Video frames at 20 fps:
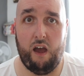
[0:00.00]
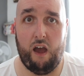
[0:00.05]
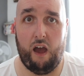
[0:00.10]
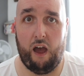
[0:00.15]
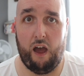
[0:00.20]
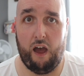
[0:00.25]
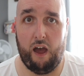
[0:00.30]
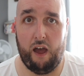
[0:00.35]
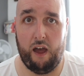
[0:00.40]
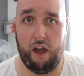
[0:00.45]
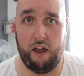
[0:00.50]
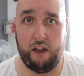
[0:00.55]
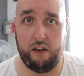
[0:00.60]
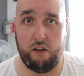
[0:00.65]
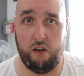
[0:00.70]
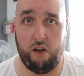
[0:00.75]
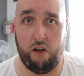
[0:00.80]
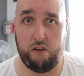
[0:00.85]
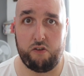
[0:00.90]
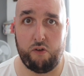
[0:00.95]

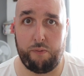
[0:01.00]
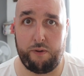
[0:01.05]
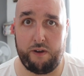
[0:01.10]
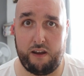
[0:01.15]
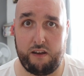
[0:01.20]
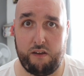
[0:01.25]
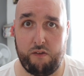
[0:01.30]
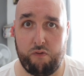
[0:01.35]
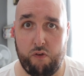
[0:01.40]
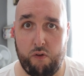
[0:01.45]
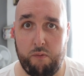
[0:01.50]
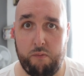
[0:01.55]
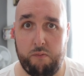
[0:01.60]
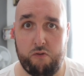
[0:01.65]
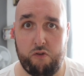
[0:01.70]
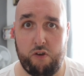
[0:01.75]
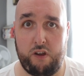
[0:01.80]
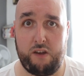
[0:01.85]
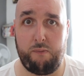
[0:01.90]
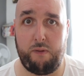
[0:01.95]
and also protect it
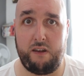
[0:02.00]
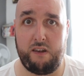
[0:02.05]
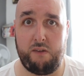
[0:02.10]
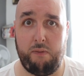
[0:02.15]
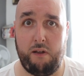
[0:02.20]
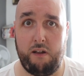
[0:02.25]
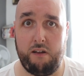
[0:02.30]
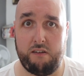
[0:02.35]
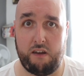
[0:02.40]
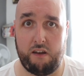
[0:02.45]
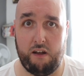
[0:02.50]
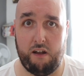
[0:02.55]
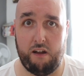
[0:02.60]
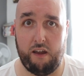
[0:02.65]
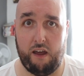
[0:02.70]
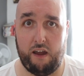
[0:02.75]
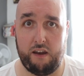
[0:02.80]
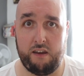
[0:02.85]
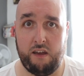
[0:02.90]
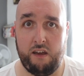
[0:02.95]
from drinks being spilled and all
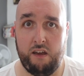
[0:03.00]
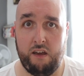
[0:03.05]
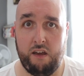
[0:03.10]
that.